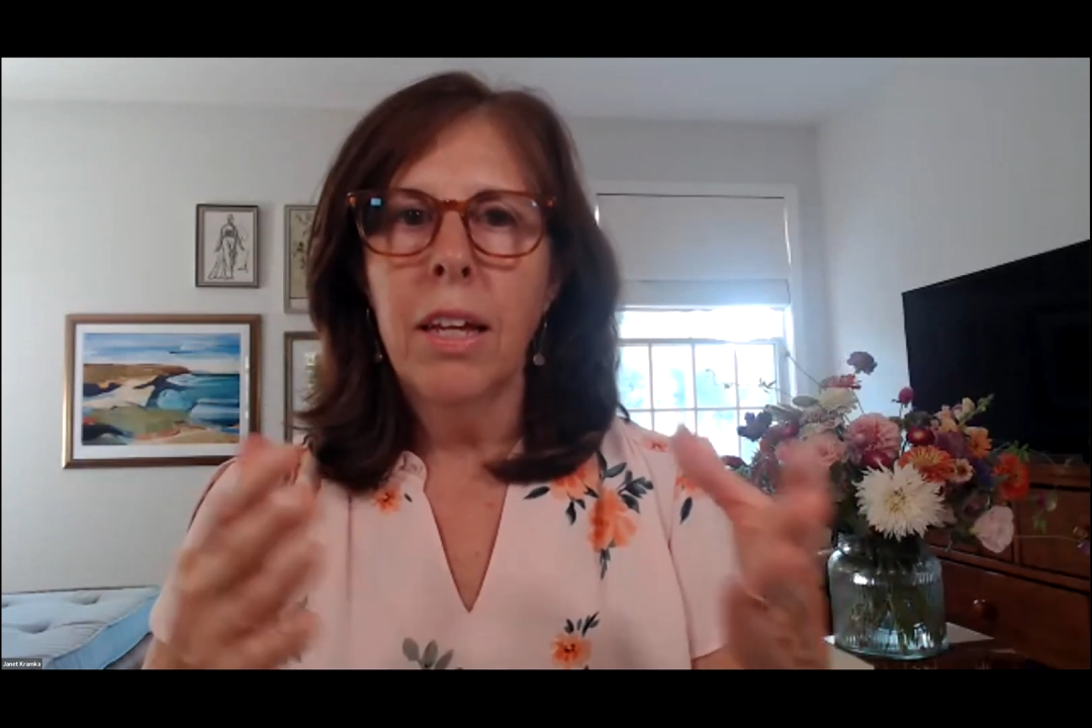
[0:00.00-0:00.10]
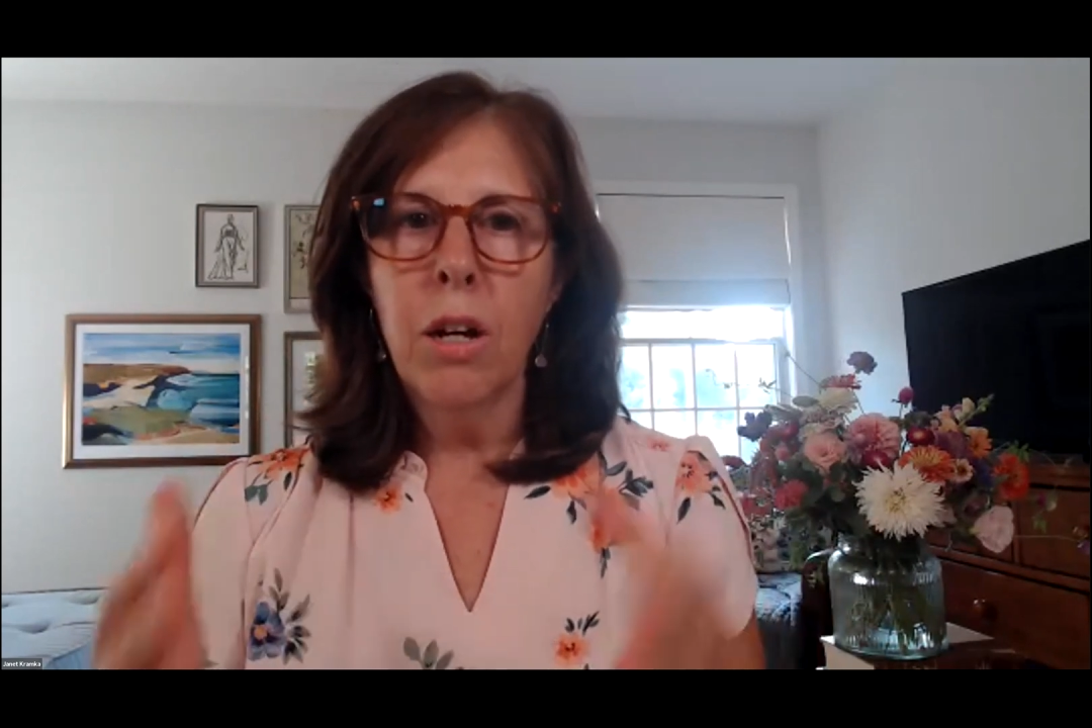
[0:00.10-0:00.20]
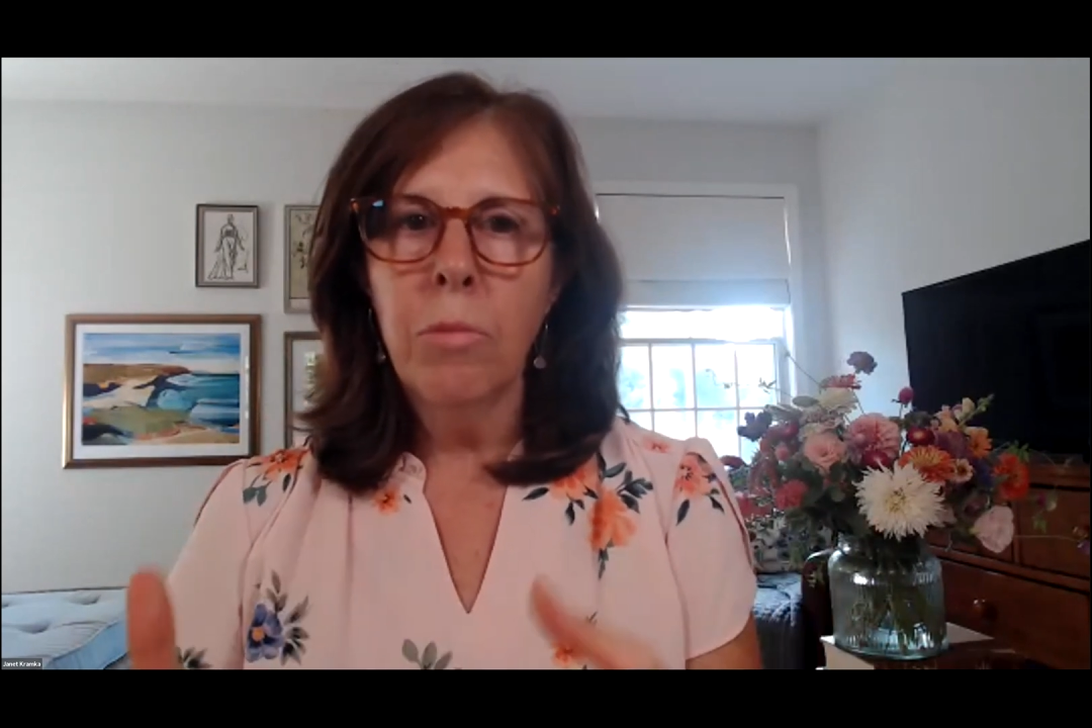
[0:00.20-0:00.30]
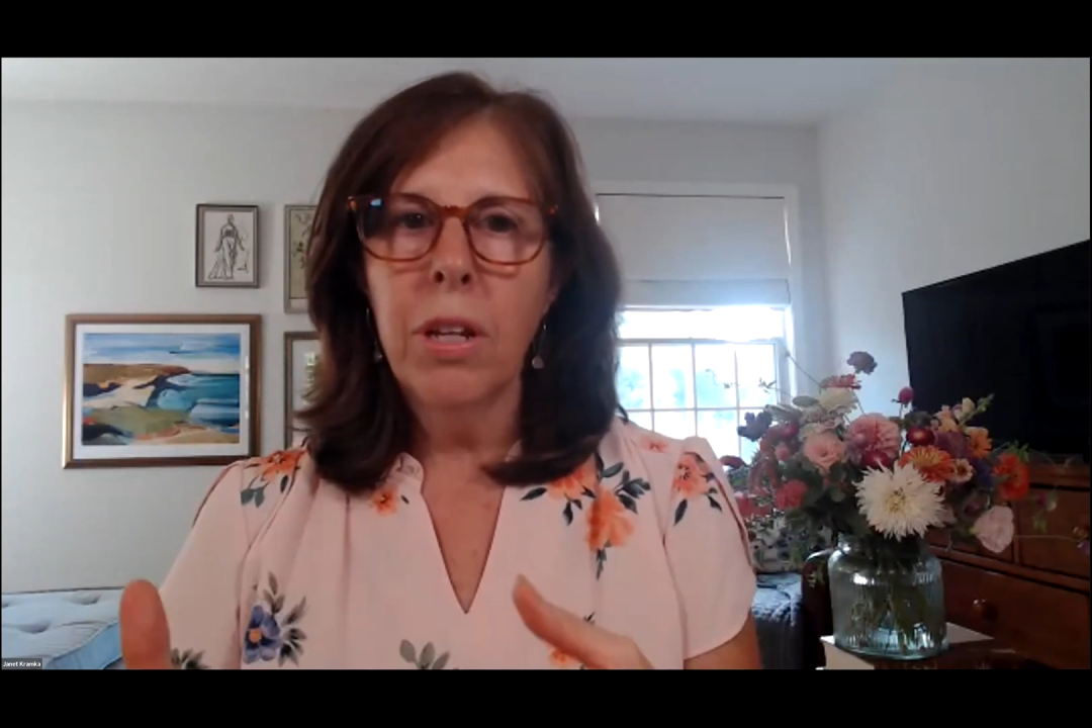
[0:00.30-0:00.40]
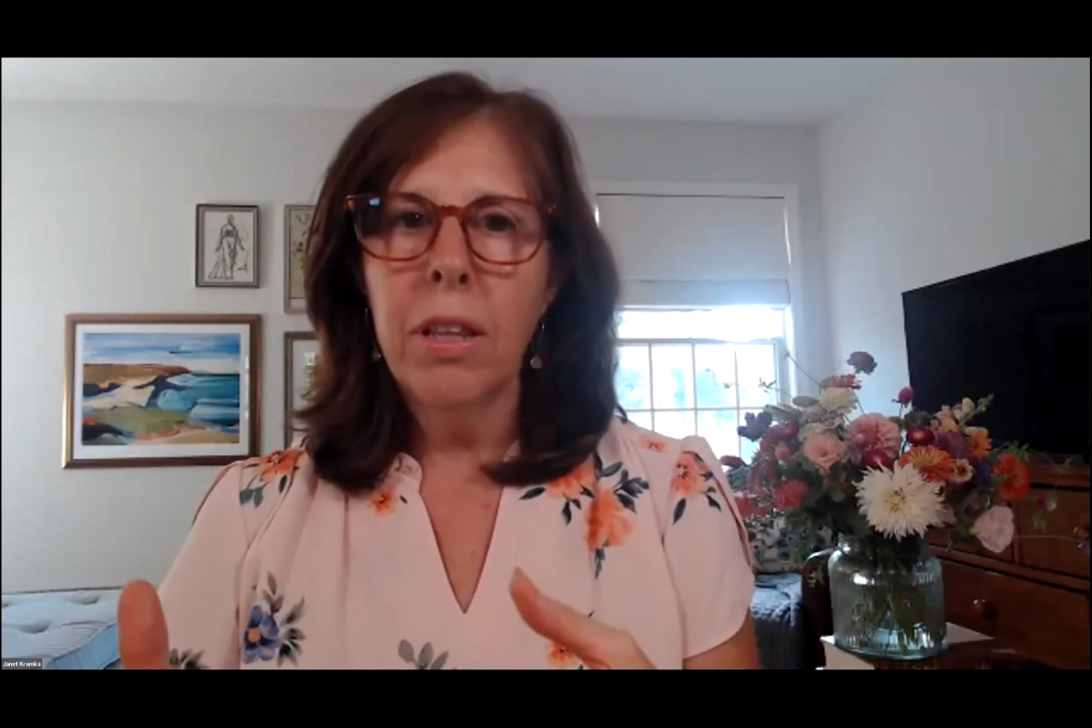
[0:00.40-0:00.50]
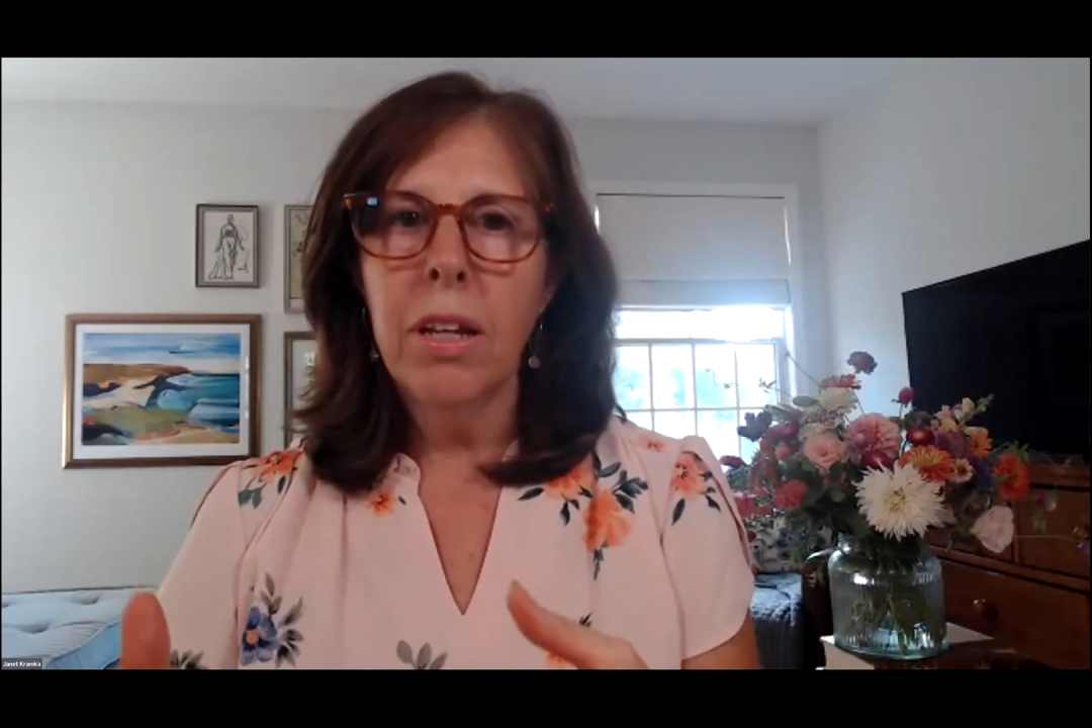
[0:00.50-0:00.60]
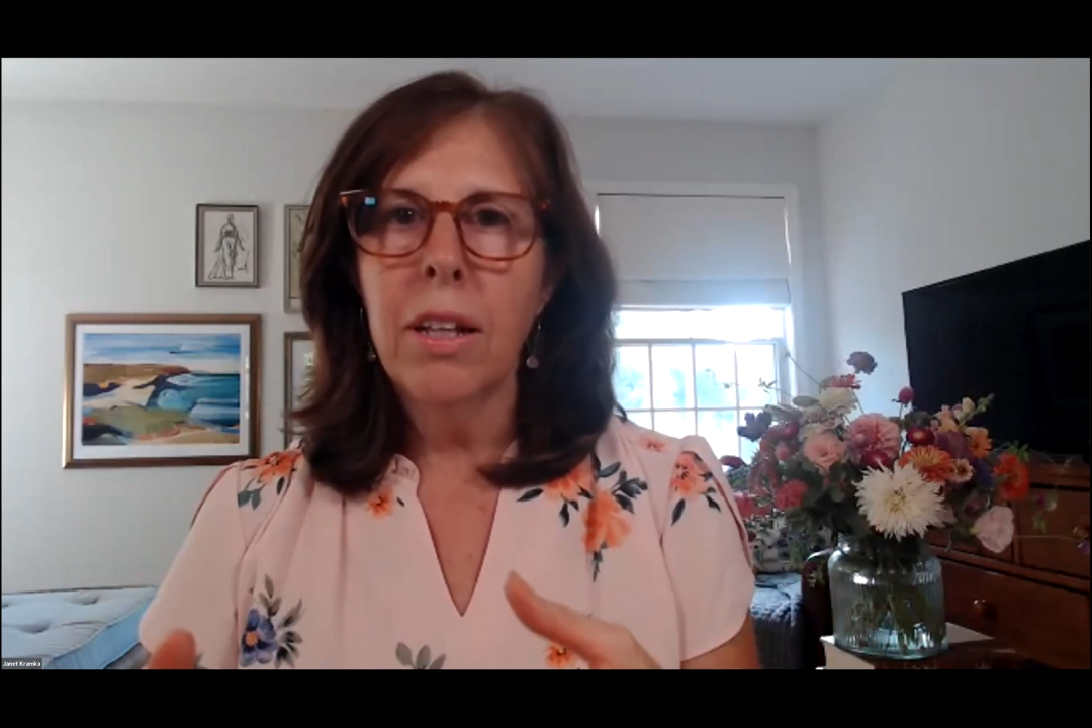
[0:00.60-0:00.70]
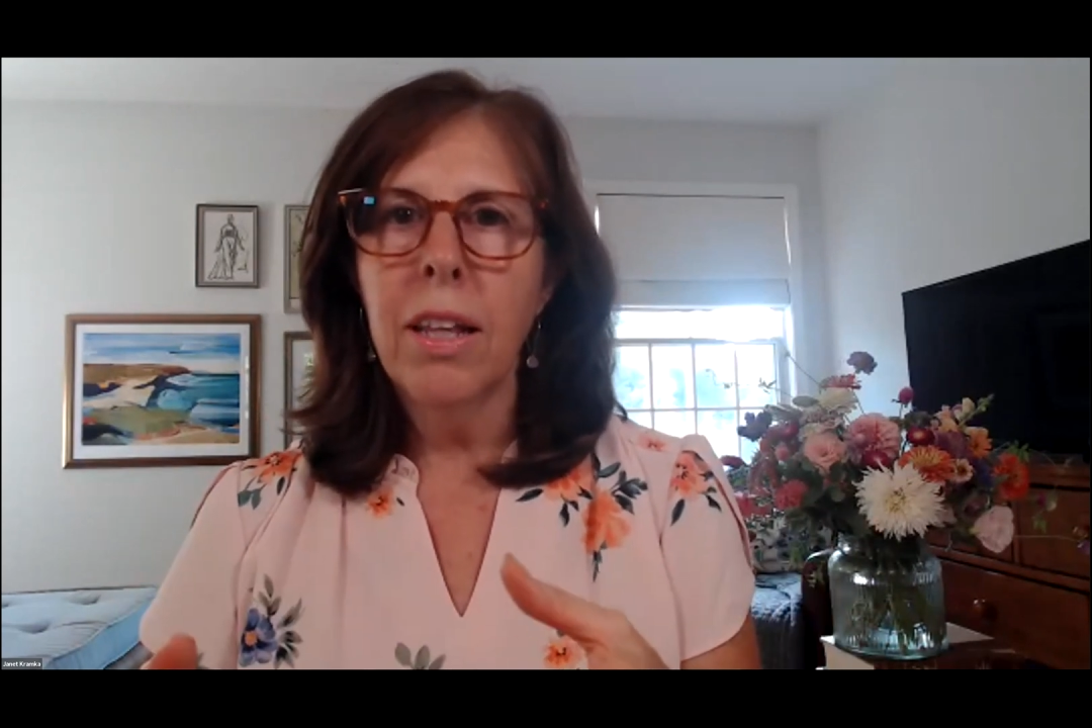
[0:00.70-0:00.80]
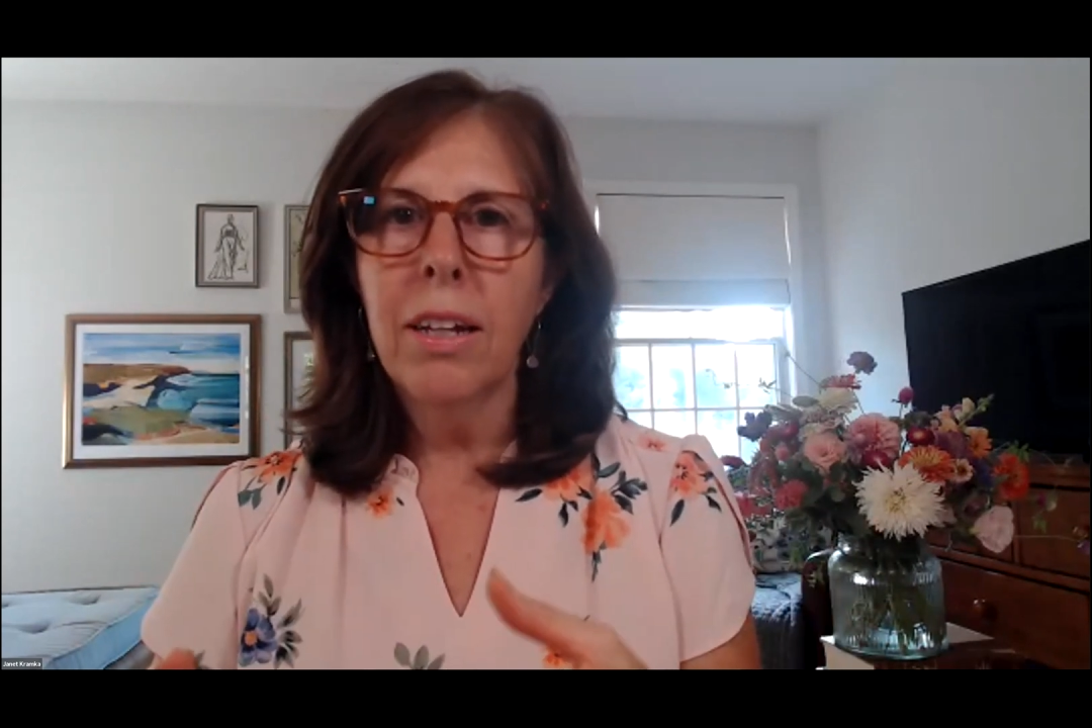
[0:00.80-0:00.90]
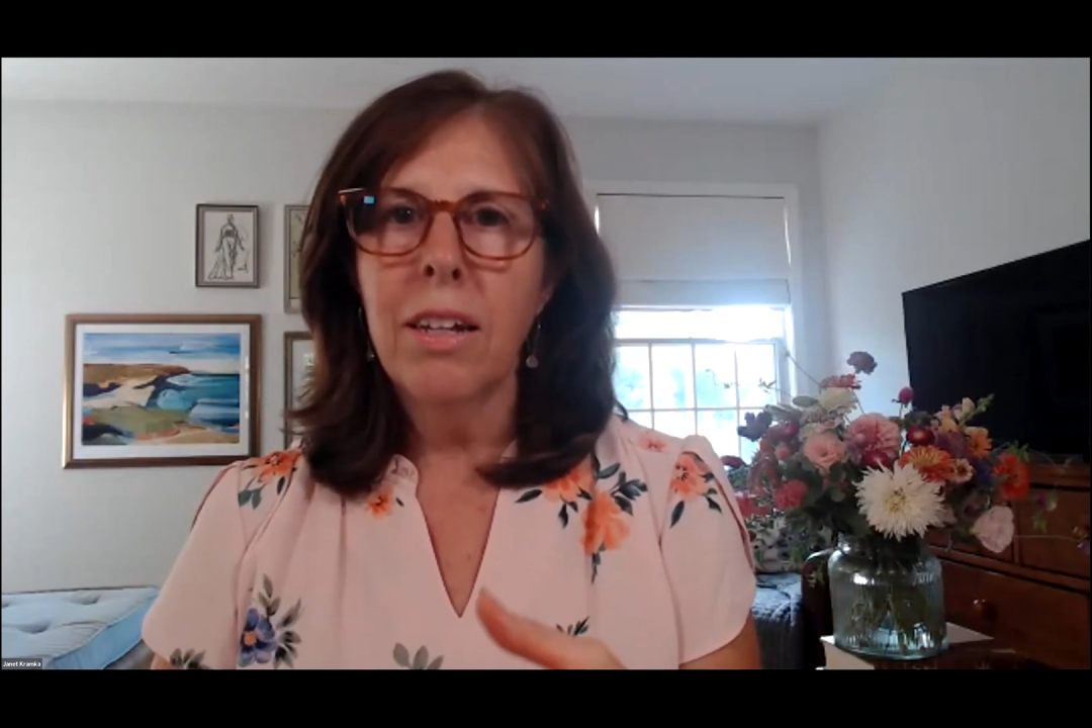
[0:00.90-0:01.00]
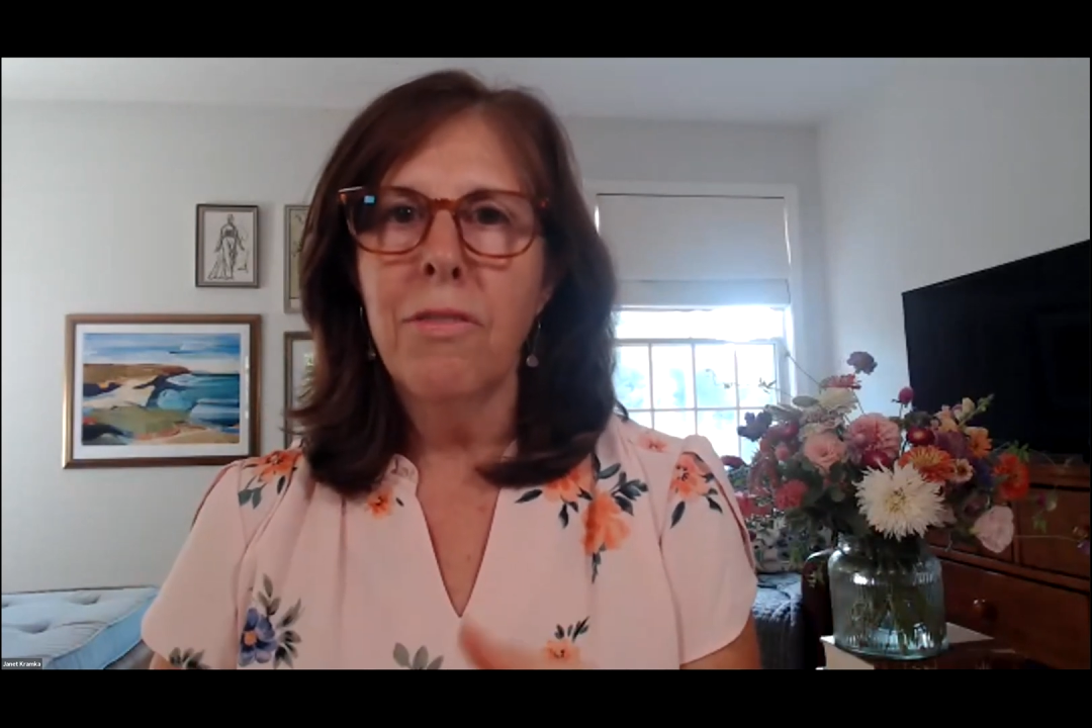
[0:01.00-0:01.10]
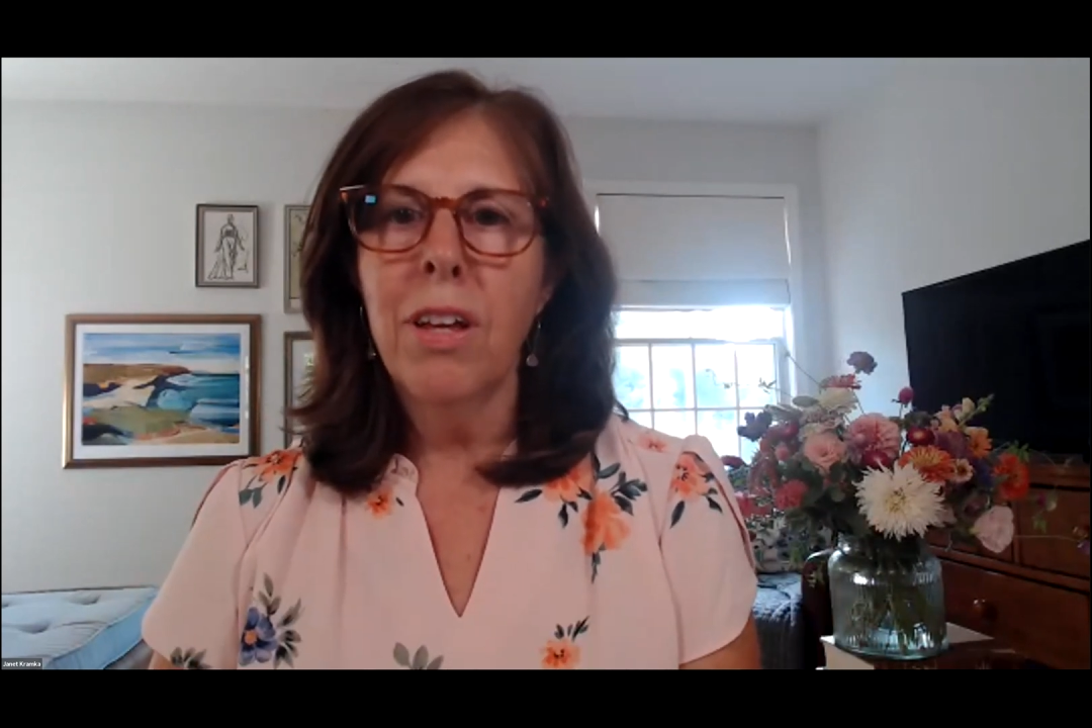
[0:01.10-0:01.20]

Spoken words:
come to the collective